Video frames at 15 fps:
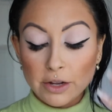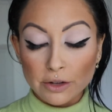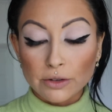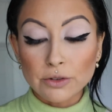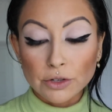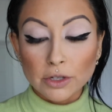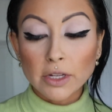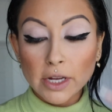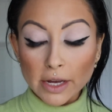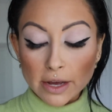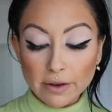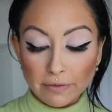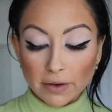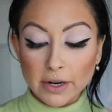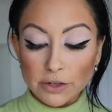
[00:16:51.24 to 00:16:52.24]
Usually,
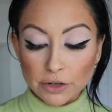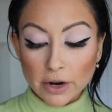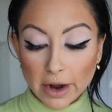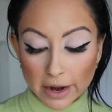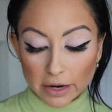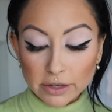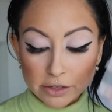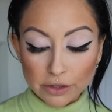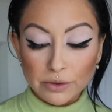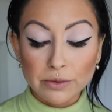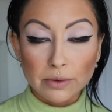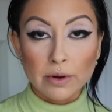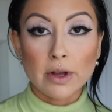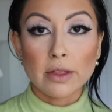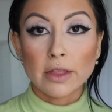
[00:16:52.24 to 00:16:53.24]
if I try to
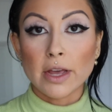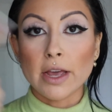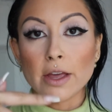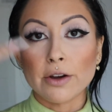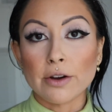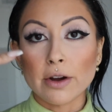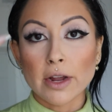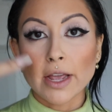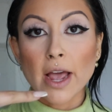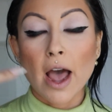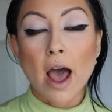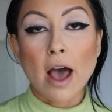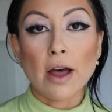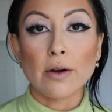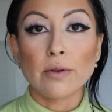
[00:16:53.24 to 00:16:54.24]
do the inner
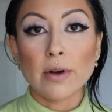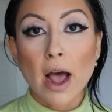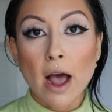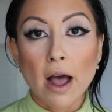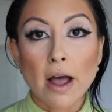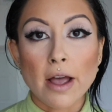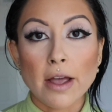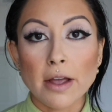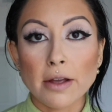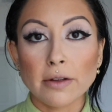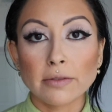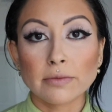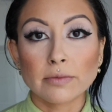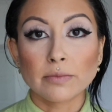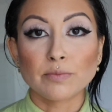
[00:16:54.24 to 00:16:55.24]
cat eye
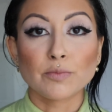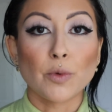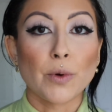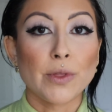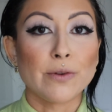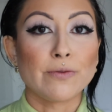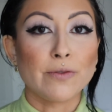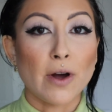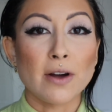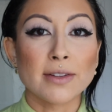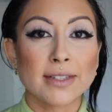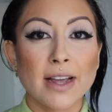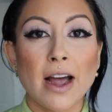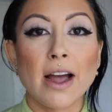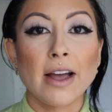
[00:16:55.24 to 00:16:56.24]
or the
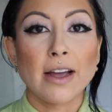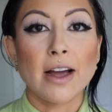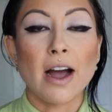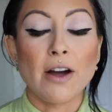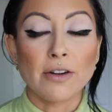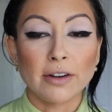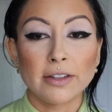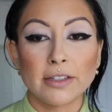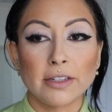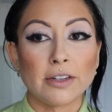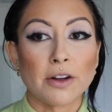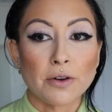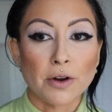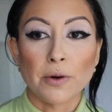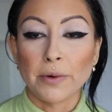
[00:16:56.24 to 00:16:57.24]
fox eye, I honestly
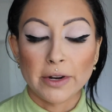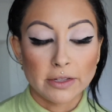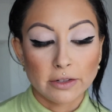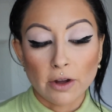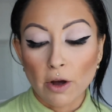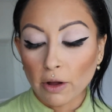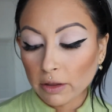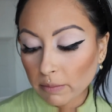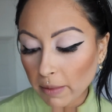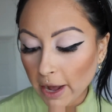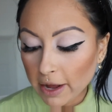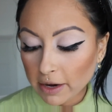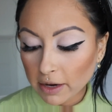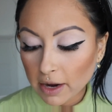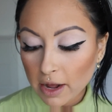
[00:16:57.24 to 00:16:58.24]
don't know what it's called,
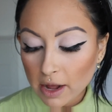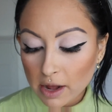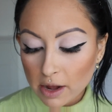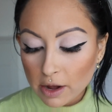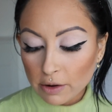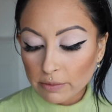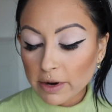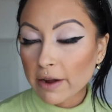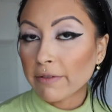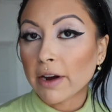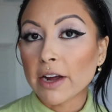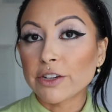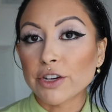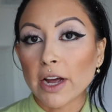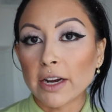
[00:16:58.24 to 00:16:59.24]
but whenever
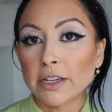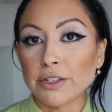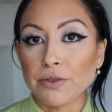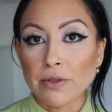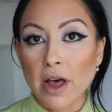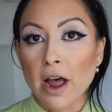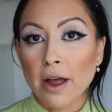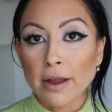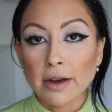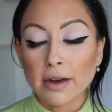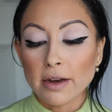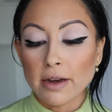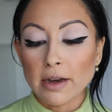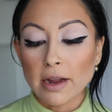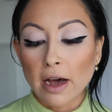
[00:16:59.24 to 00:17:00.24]
I try to do that,
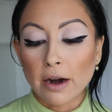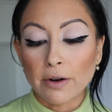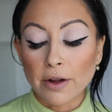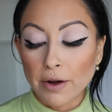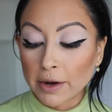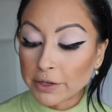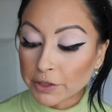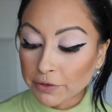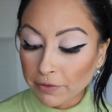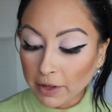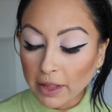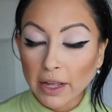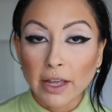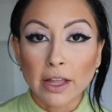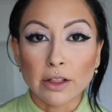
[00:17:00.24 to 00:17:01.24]
I don't know, I just feel
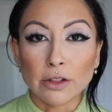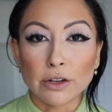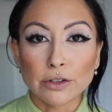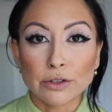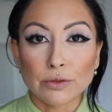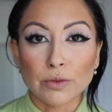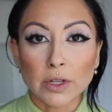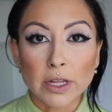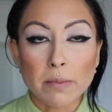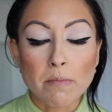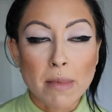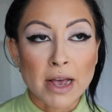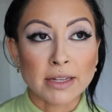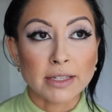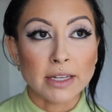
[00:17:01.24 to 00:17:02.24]
like it looks really
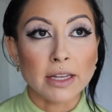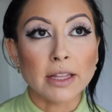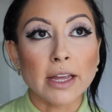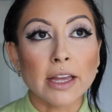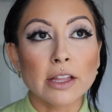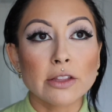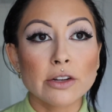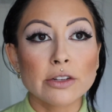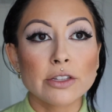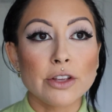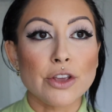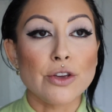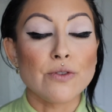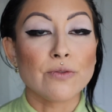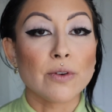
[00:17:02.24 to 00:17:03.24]
messy. Like, it looks
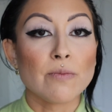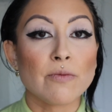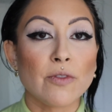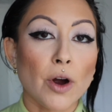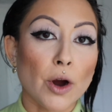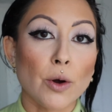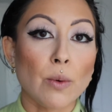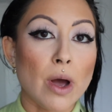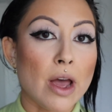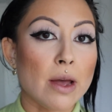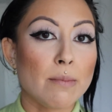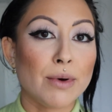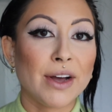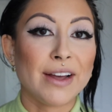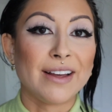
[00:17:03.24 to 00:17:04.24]
cute from far away,
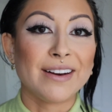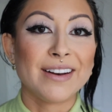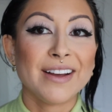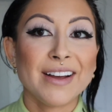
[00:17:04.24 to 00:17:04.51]
but